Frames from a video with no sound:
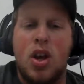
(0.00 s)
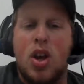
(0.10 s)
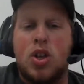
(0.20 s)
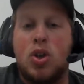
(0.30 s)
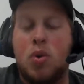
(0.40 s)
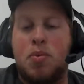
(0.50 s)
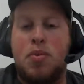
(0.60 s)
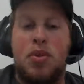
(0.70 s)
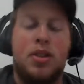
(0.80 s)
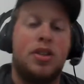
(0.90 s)
So
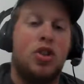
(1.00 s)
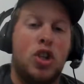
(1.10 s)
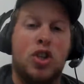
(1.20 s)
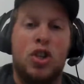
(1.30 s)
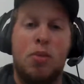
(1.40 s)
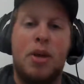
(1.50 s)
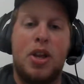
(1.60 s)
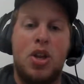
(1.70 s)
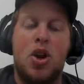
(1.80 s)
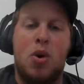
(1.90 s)
just a little bit
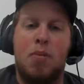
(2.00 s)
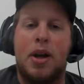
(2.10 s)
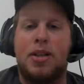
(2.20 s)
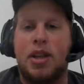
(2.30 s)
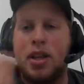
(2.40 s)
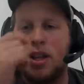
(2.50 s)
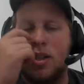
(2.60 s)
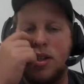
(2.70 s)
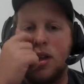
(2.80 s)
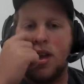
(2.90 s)
know about
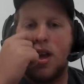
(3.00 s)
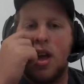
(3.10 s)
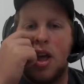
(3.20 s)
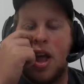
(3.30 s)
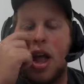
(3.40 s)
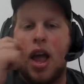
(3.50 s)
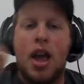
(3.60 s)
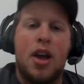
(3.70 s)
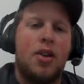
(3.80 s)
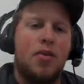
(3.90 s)
cichlids
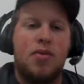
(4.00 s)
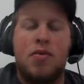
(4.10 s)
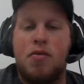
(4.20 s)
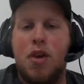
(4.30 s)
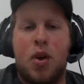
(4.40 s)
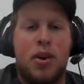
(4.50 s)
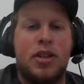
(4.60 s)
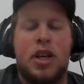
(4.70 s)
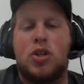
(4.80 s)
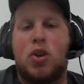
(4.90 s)
and various
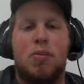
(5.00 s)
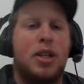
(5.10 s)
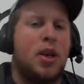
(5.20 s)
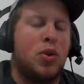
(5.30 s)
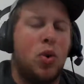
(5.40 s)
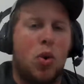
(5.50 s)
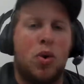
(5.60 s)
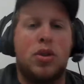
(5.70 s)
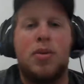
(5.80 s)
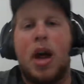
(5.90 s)
things. So they'll be territorial
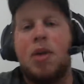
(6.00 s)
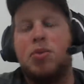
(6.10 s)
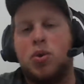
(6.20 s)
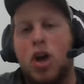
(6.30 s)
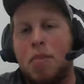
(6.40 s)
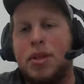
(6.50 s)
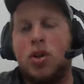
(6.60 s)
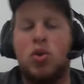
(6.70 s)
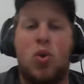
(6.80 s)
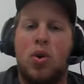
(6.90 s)
sometimes, they'll not be
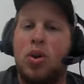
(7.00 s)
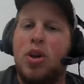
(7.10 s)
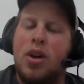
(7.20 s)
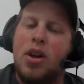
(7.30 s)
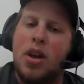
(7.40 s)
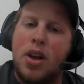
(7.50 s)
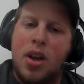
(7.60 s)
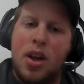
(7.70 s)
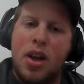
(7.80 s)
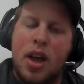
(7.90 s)
territorial.
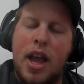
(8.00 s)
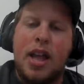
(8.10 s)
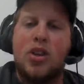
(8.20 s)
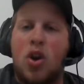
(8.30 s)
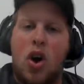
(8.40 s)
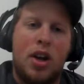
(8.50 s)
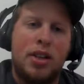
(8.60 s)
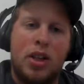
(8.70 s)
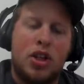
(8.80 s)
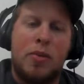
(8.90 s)
It
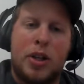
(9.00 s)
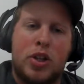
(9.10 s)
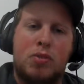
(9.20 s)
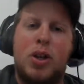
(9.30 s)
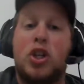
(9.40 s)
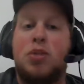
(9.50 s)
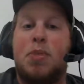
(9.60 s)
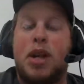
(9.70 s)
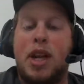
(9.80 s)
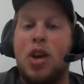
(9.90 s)
honestly just depends on the species.
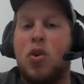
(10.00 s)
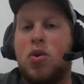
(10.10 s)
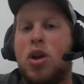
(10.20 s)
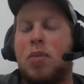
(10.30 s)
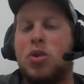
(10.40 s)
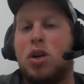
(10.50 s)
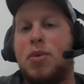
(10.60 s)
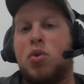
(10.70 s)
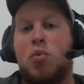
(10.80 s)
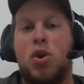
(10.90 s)
But here, I'm talking about
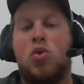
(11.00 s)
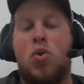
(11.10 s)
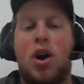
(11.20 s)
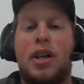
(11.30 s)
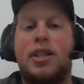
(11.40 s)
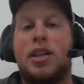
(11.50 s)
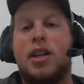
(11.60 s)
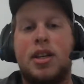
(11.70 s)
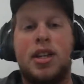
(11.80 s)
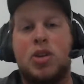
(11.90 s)
the Rio Grande cichlid
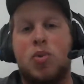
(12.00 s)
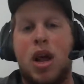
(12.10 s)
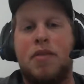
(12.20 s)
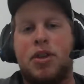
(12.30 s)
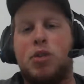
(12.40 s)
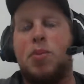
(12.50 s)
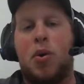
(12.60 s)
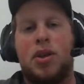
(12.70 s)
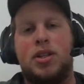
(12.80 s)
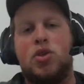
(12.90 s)
because that's the one I have
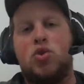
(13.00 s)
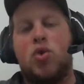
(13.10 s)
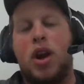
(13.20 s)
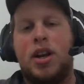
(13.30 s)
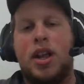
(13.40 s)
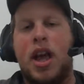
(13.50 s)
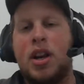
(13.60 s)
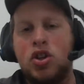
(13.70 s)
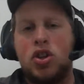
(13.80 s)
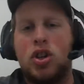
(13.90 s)
experience trying to
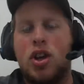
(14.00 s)
catch